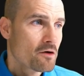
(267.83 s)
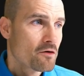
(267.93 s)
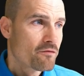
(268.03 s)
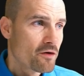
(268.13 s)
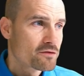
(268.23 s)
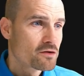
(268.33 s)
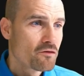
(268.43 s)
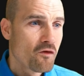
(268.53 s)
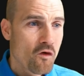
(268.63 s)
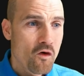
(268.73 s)
First
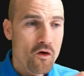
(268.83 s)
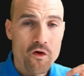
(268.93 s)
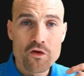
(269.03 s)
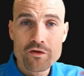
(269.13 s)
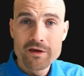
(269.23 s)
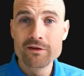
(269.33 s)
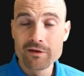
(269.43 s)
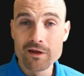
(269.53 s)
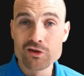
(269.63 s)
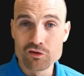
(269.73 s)
of all, you need an
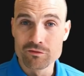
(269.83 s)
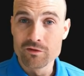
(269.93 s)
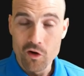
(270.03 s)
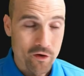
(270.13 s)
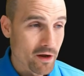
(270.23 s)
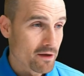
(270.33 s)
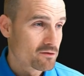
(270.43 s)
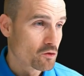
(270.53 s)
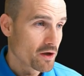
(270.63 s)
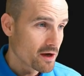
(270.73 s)
Intune. Okay,
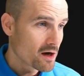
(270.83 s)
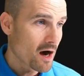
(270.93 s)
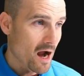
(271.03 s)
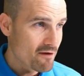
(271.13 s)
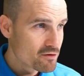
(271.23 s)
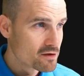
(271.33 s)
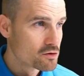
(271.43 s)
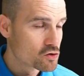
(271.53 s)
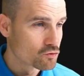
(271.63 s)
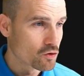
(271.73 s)
so here I have an
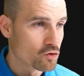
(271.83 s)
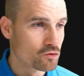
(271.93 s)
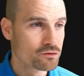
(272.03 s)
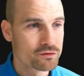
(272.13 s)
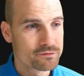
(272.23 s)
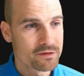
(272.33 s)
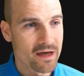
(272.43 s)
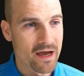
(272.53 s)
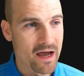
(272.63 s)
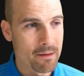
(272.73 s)
Intune account.
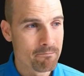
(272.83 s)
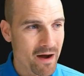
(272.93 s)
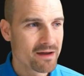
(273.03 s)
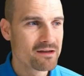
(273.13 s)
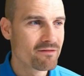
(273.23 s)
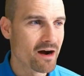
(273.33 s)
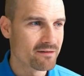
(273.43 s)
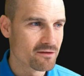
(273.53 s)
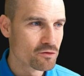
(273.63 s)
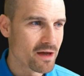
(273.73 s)
And my
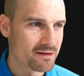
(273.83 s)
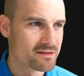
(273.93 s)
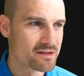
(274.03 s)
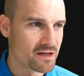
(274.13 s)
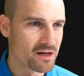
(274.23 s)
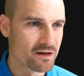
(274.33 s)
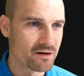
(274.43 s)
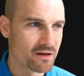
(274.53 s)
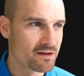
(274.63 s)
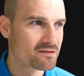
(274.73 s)
device, as you can see
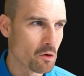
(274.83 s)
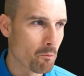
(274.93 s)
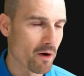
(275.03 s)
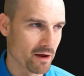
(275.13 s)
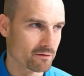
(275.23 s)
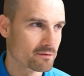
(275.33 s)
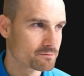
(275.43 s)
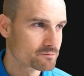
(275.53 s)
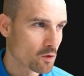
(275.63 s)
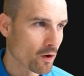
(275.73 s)
here, is compliant,
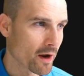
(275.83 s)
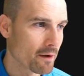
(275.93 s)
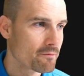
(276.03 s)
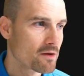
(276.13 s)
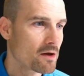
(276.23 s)
okay?